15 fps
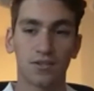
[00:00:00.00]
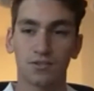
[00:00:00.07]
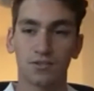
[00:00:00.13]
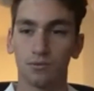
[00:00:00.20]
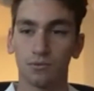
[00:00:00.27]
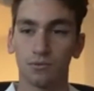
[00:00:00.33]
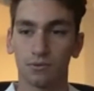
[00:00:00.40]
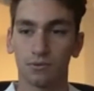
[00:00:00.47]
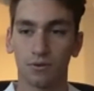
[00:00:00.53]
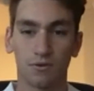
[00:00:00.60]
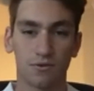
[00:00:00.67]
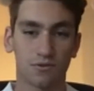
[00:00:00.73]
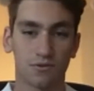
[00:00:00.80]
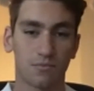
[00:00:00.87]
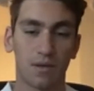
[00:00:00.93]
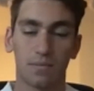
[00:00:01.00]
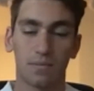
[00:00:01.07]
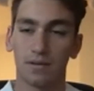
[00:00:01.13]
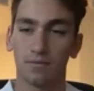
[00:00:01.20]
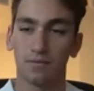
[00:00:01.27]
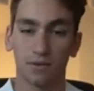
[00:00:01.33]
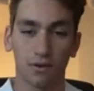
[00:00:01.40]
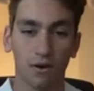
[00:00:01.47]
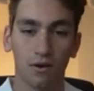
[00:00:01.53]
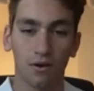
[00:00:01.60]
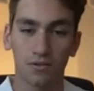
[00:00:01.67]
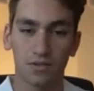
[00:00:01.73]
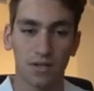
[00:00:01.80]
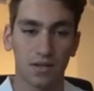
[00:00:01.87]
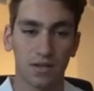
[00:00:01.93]
schoolers or maybe even
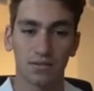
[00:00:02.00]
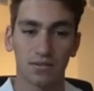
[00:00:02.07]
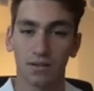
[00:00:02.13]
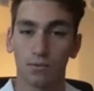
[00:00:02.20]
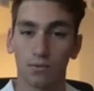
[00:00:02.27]
college kids like